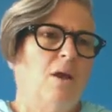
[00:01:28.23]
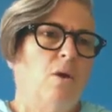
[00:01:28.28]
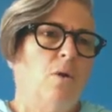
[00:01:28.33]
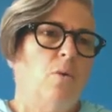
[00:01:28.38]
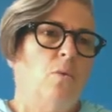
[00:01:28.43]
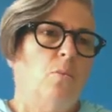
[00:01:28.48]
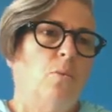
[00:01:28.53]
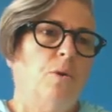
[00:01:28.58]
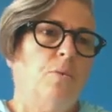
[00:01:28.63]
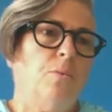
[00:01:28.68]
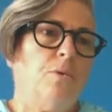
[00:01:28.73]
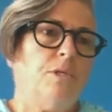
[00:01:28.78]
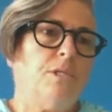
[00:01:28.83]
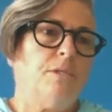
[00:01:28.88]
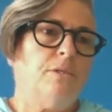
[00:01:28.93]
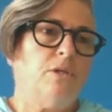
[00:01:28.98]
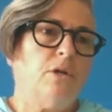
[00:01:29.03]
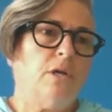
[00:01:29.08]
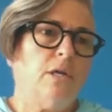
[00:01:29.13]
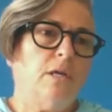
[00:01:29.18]
When we're
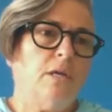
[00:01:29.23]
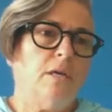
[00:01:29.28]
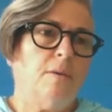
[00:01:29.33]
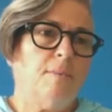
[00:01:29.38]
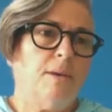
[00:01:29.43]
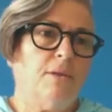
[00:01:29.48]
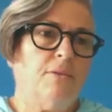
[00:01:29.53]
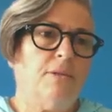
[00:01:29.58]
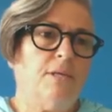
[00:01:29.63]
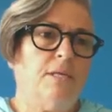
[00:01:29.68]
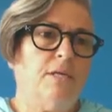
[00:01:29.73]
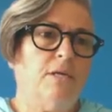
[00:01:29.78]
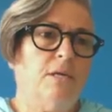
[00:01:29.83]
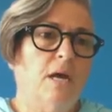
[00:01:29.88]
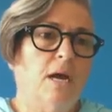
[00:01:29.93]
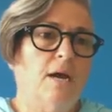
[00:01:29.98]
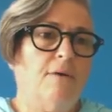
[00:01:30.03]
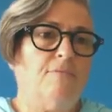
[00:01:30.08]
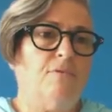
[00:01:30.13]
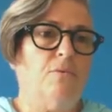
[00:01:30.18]
talking about the
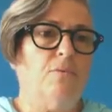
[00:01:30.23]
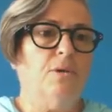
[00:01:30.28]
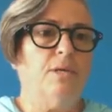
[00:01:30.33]
novel,